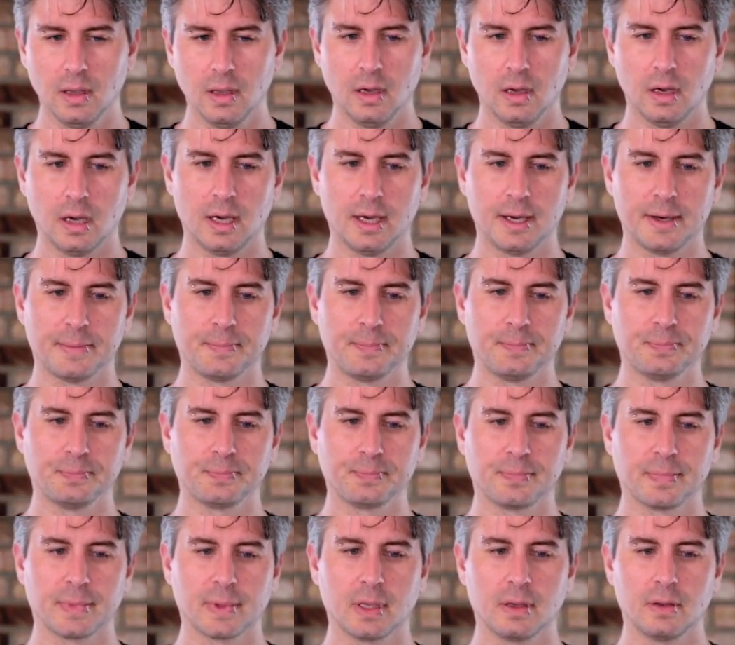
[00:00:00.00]

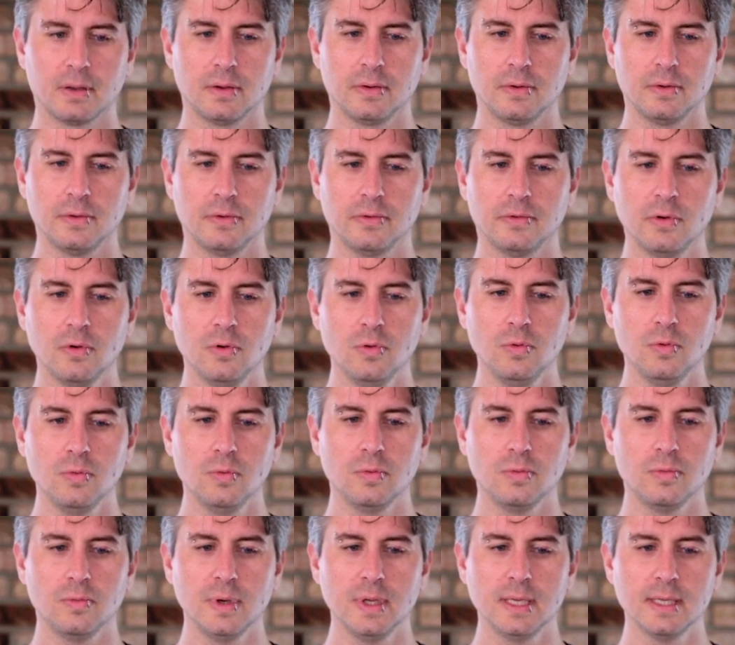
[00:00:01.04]
Um, so
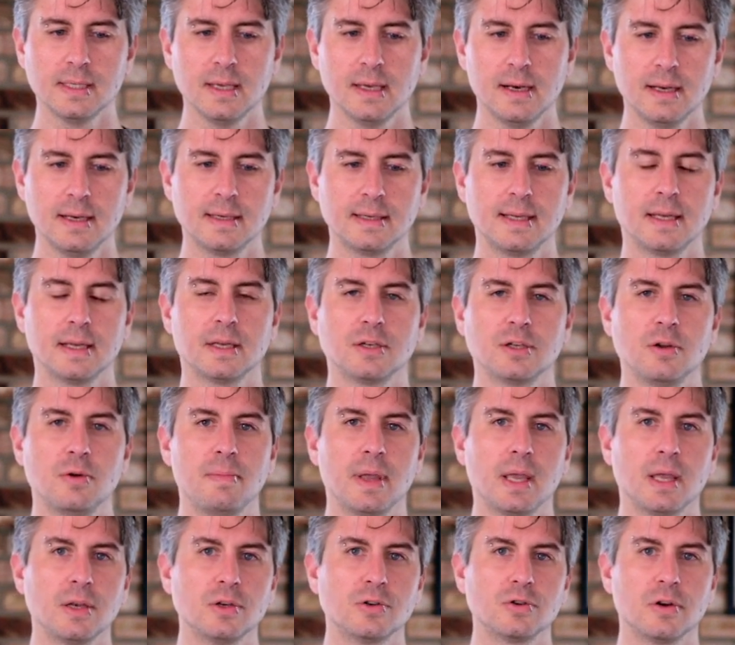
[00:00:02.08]
we decided to take a
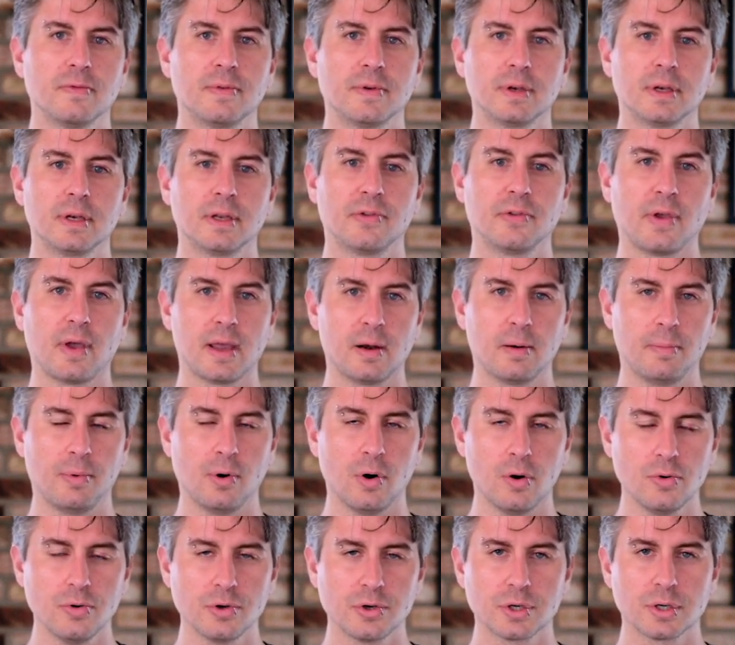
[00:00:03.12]
domain driven design
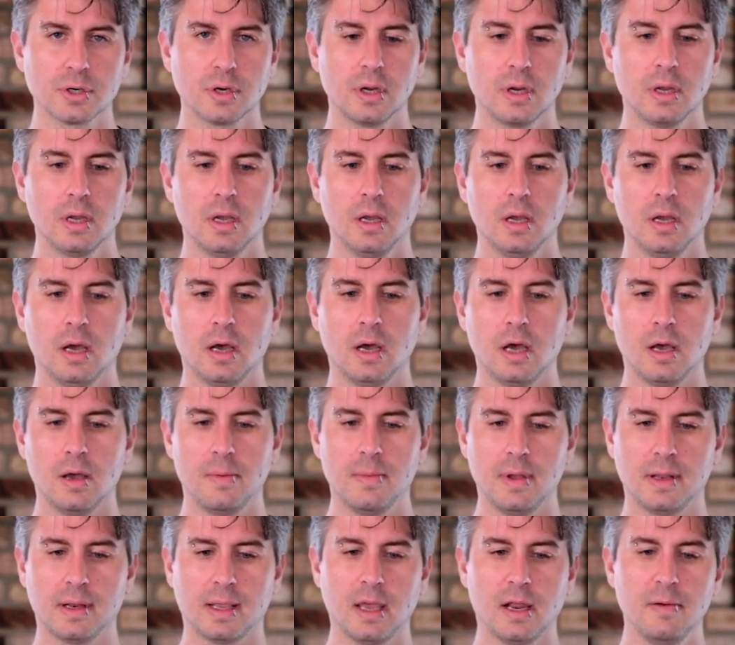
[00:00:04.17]
approach um,
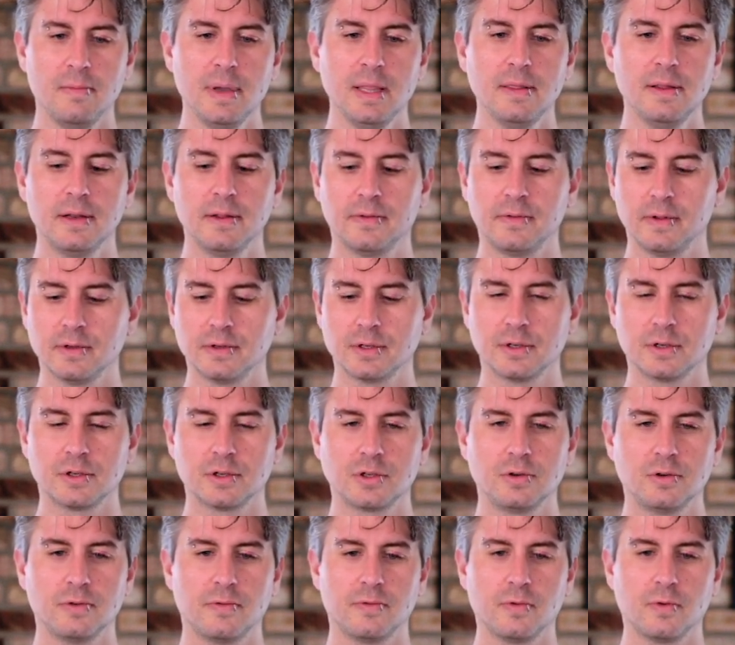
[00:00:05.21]
and kind of made the decision to
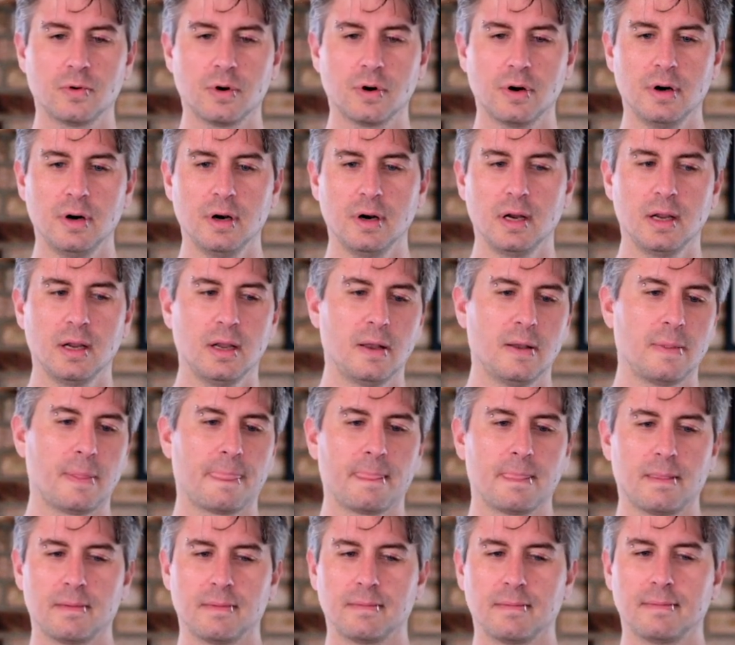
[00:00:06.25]
shoot for
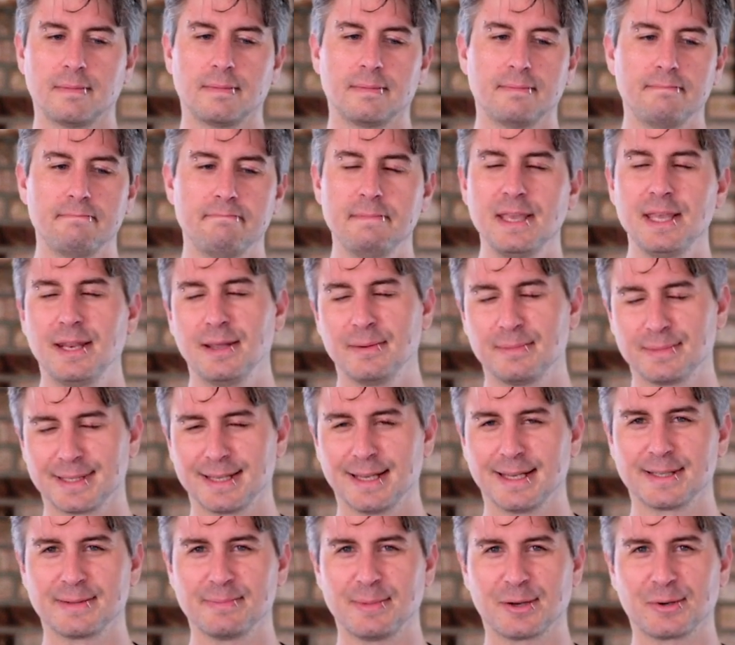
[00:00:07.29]

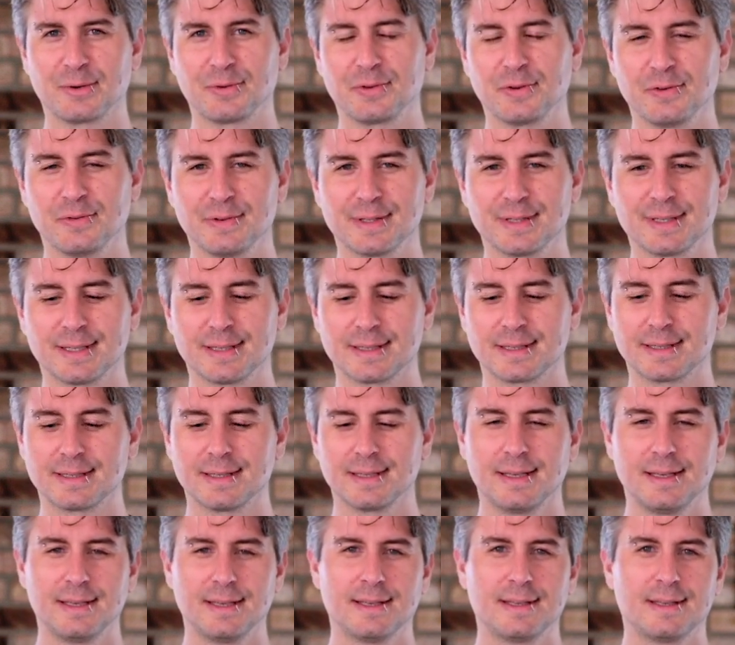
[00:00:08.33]
medium-sized microservices,
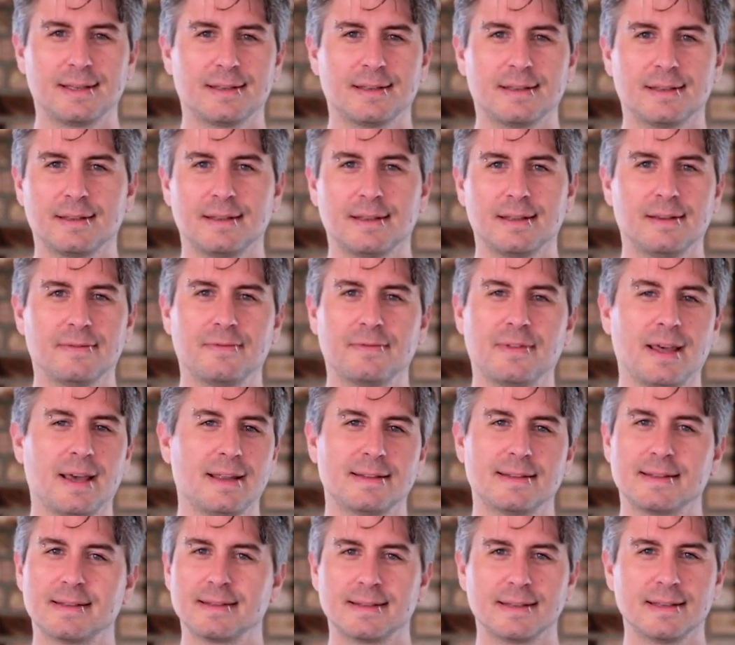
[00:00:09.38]
if
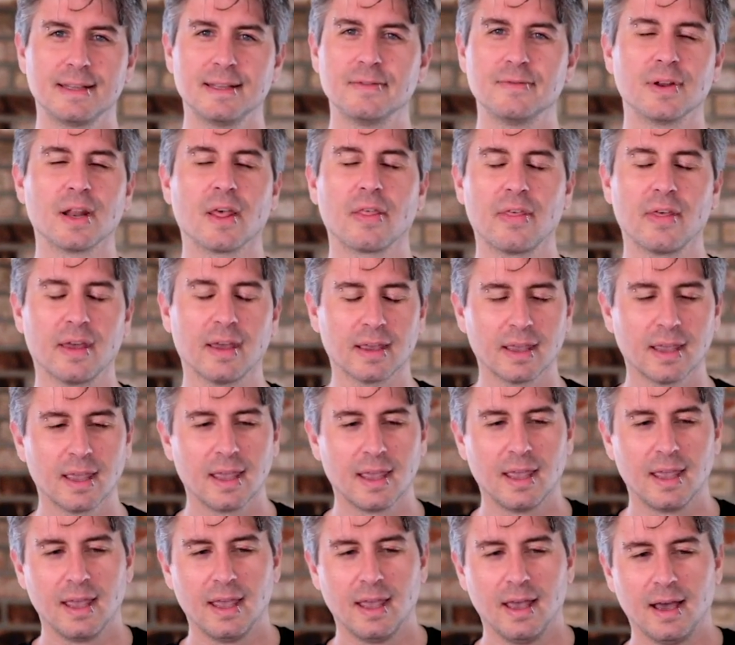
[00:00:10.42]
that's even a thing.
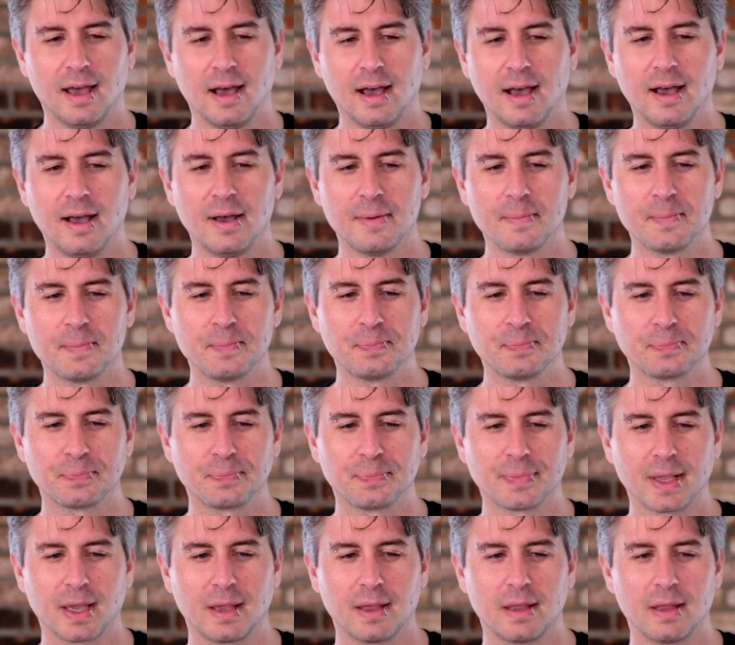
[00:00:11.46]
Um,
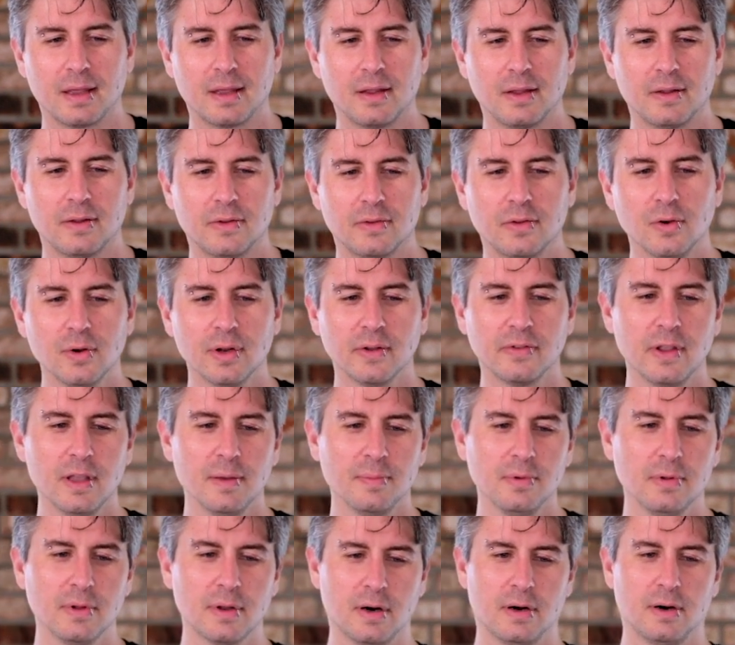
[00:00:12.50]
so an
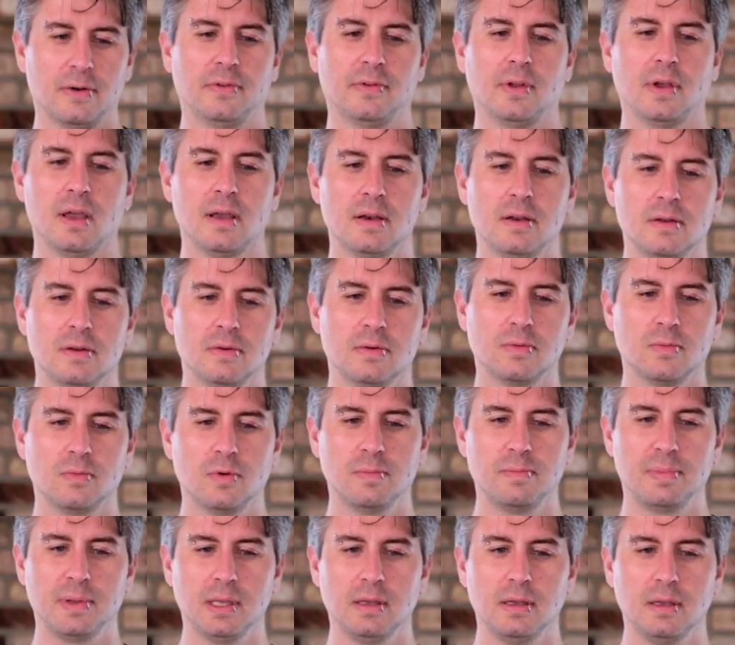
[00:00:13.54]
example on our side
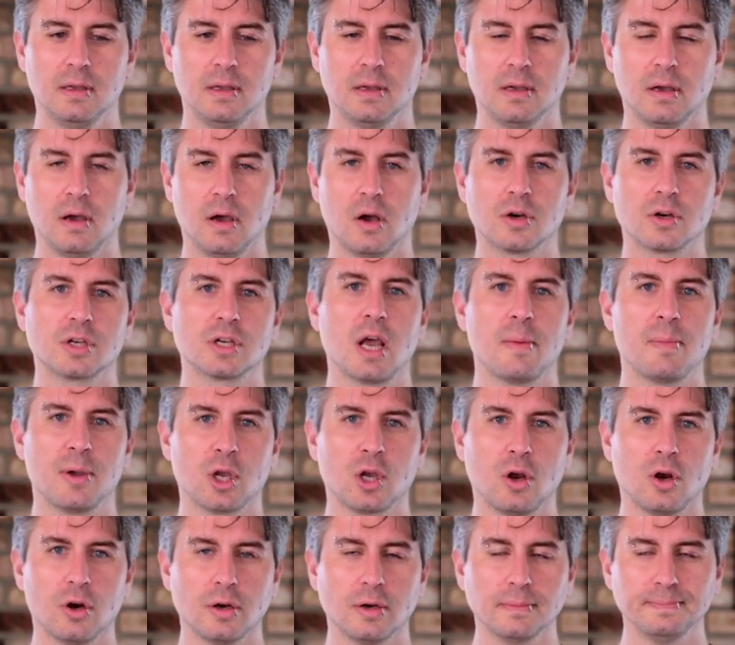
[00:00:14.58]
would be our shopping
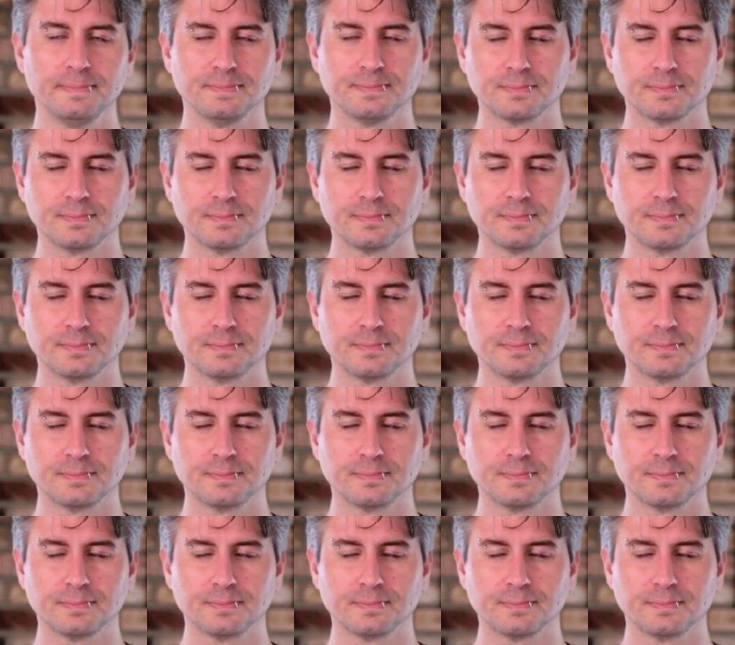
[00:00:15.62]
cart.